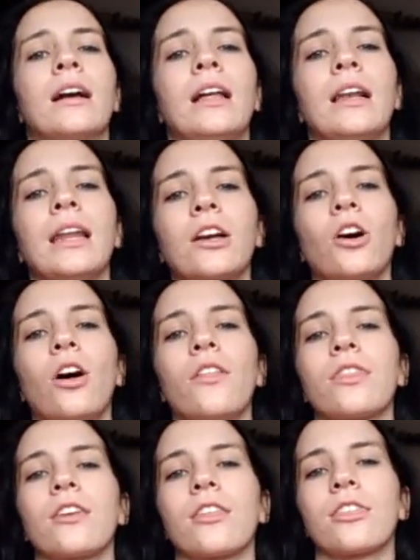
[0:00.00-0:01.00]
click
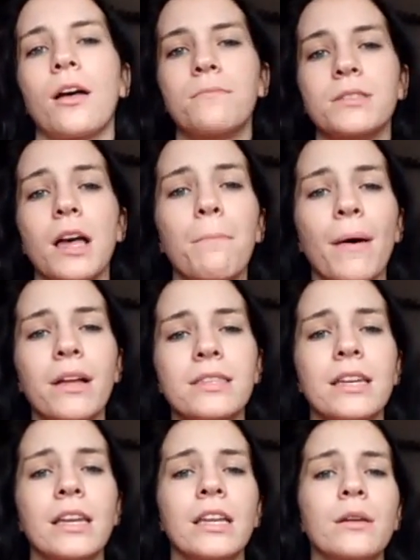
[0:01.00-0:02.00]
on the thumbs up
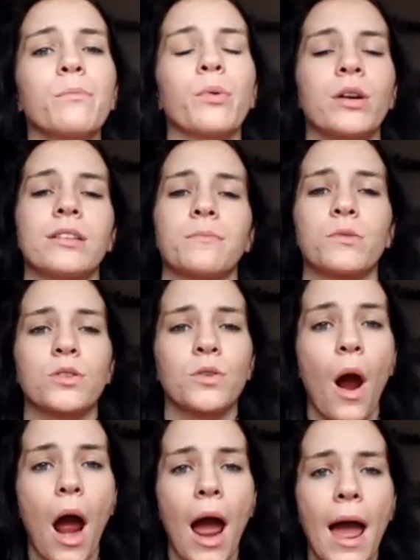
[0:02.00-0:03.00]
button, press
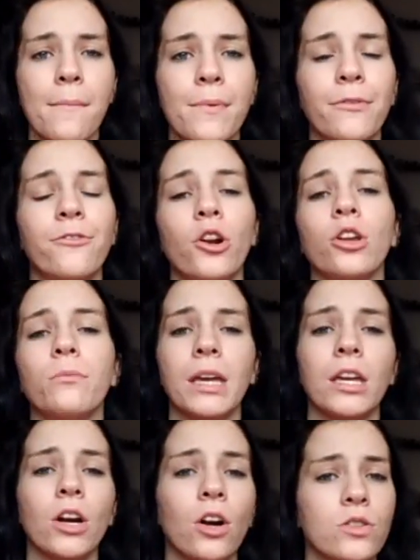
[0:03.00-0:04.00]
subscribe, follow
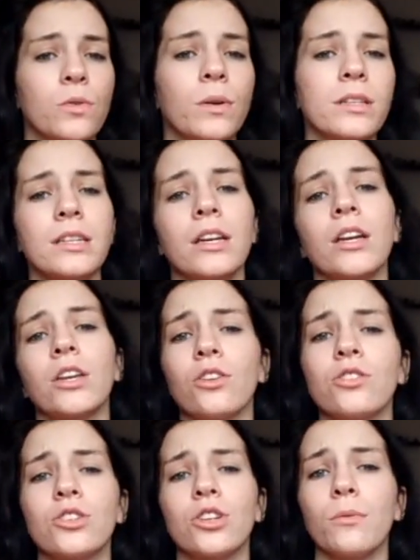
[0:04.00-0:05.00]
me on Twitter,
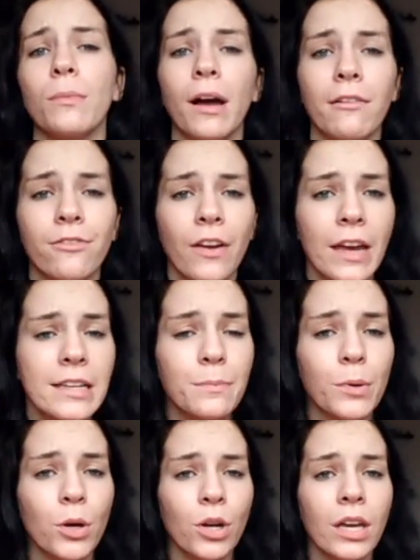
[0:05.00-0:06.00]
YouTube, and
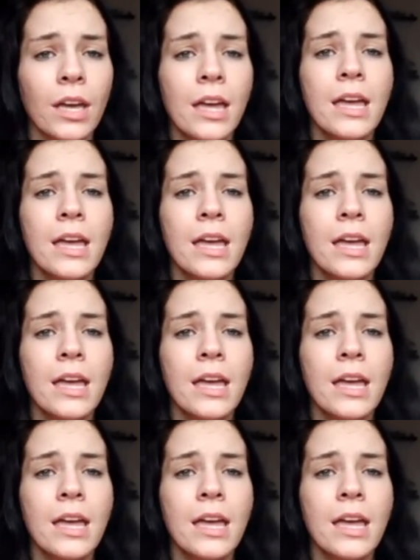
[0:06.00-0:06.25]
Facebook,